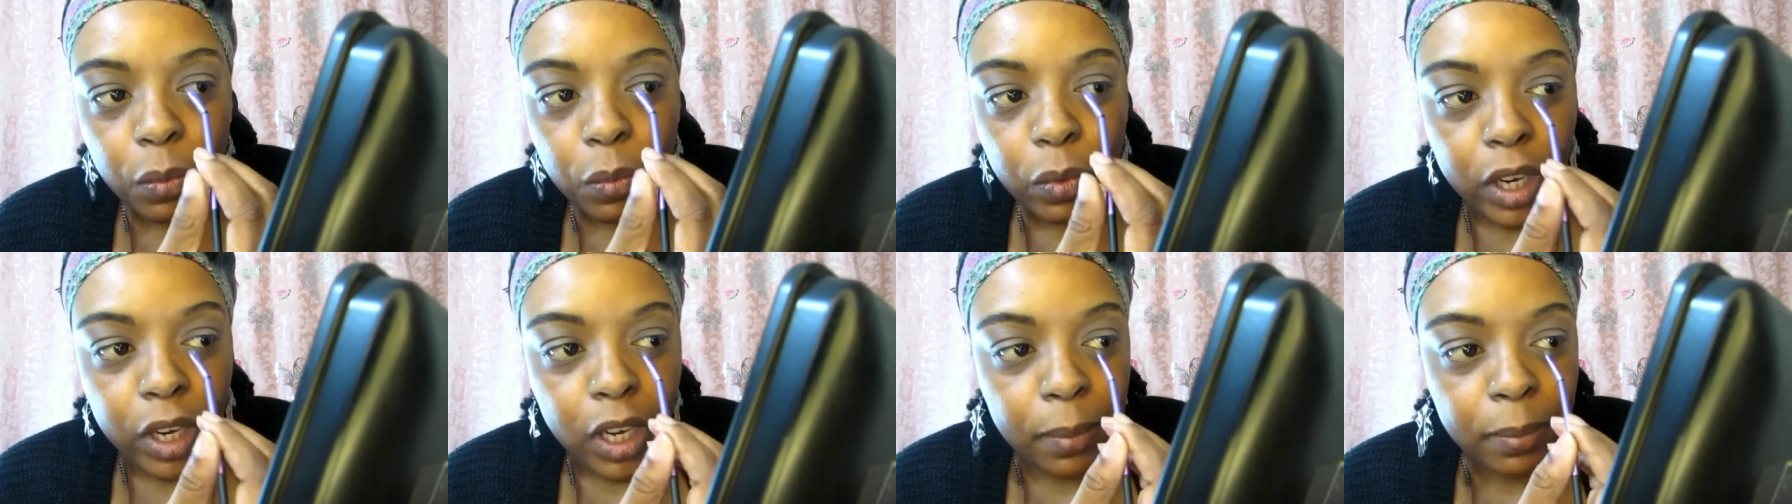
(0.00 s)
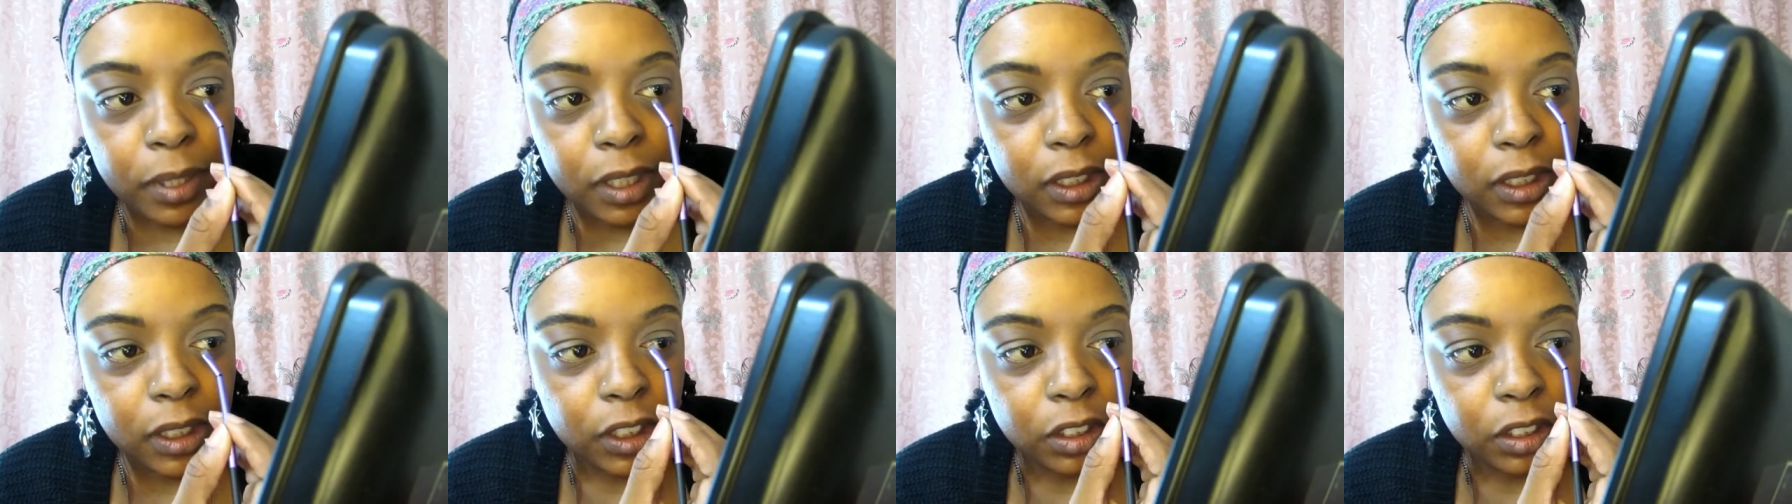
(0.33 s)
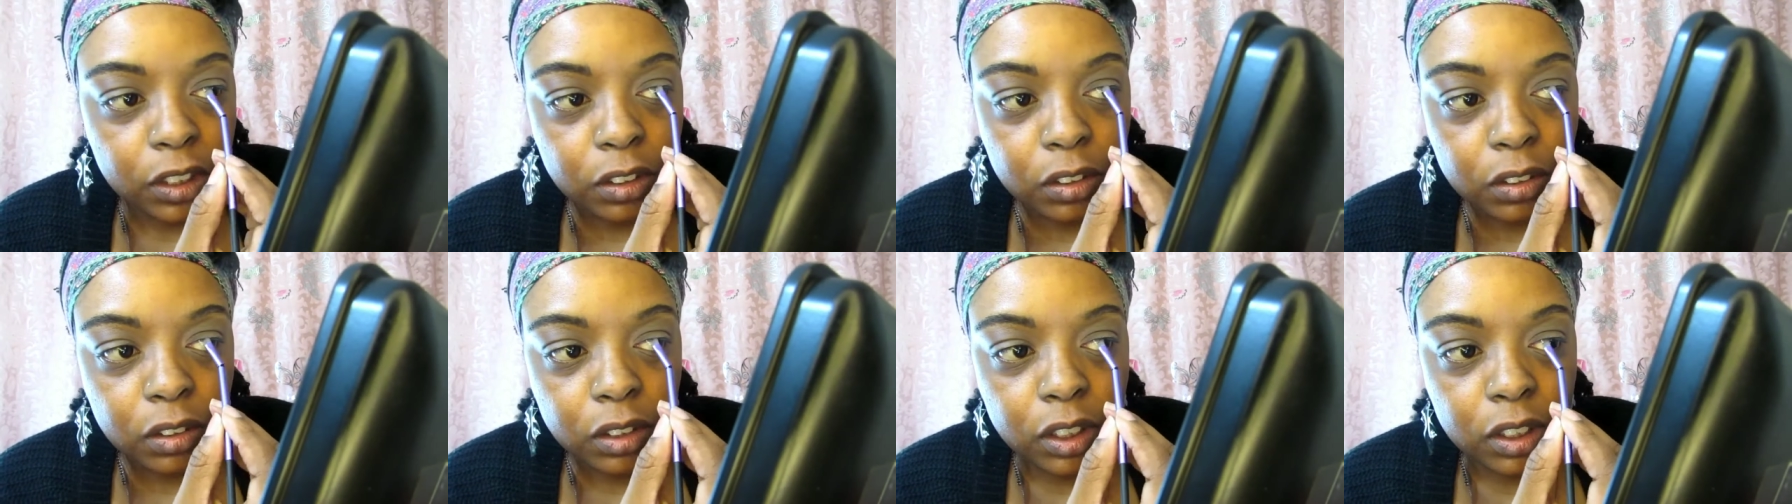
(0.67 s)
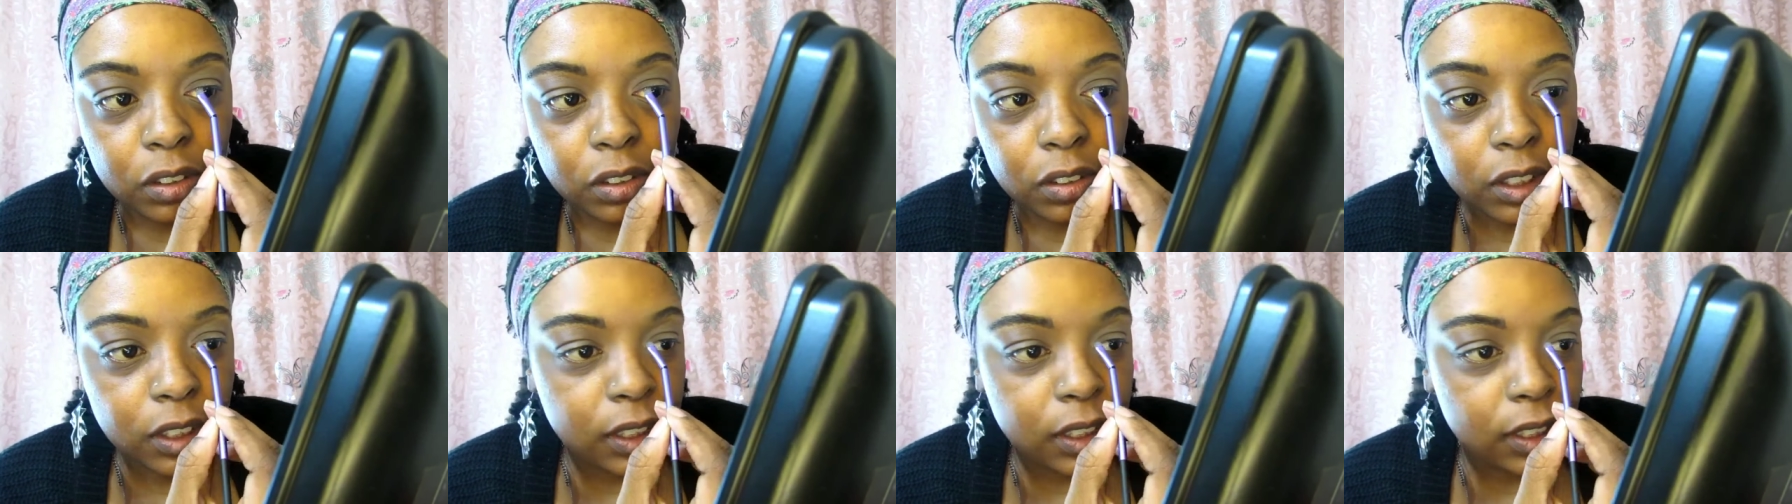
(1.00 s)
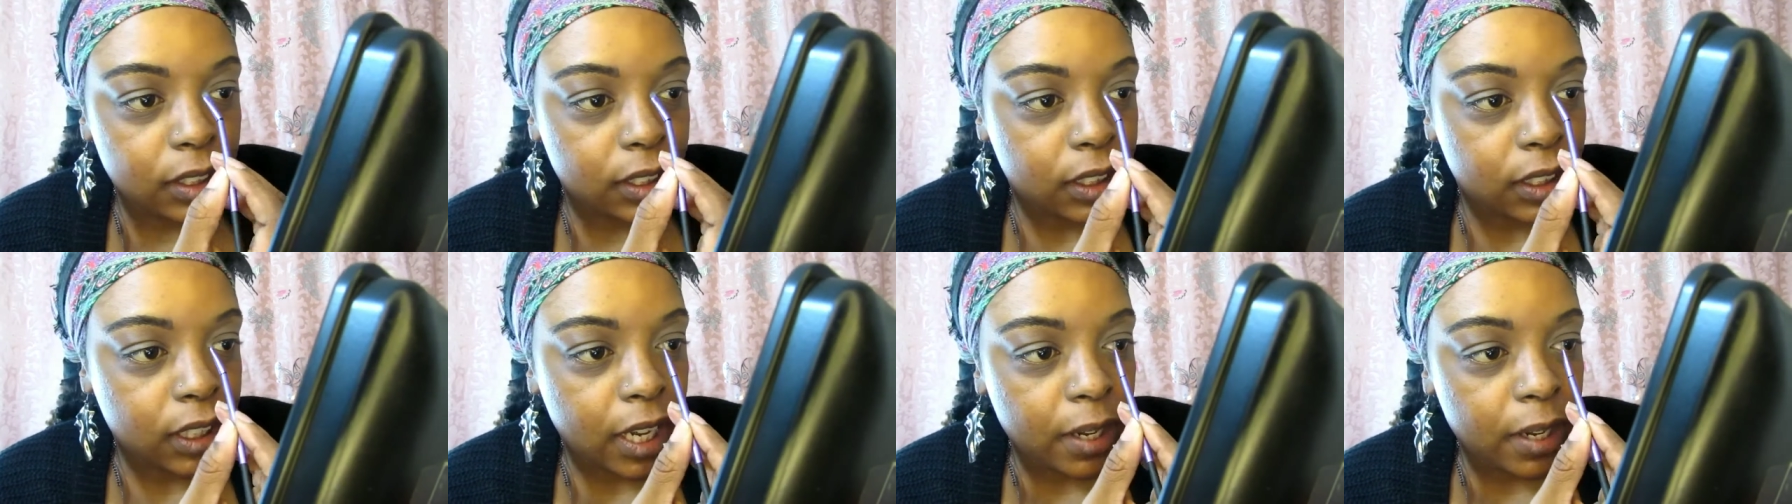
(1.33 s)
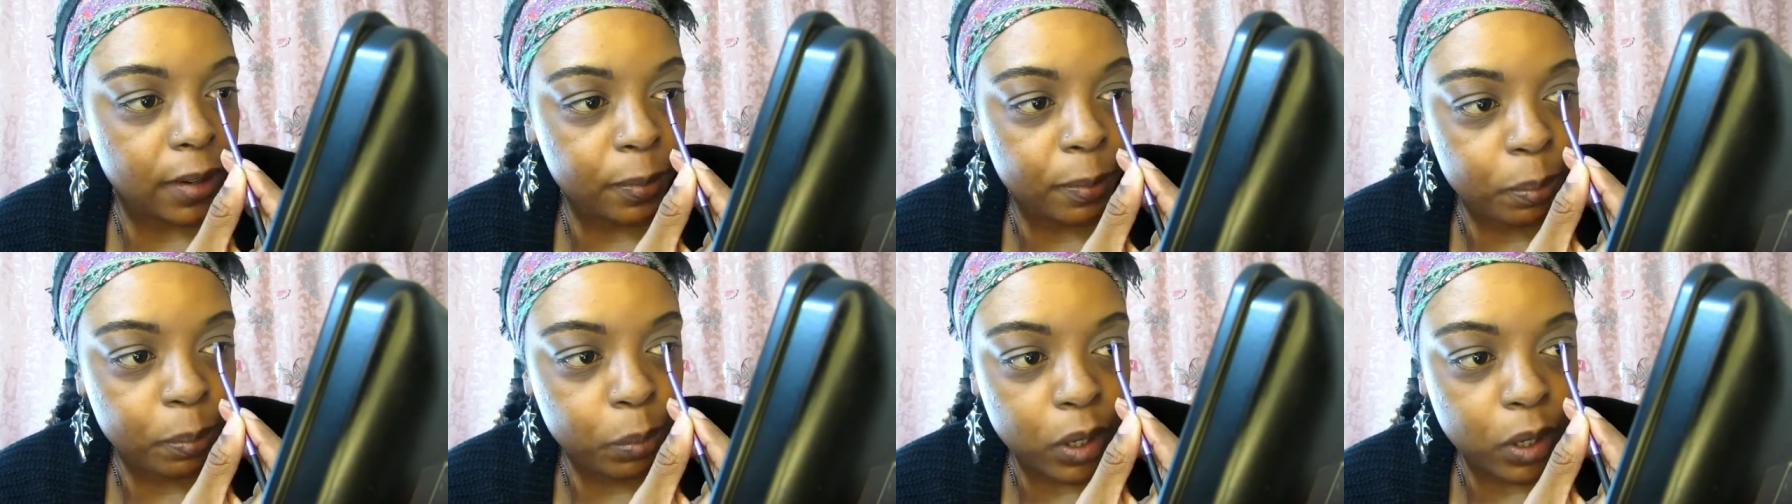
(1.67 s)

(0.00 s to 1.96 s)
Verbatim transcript: What I'm going to do, so since I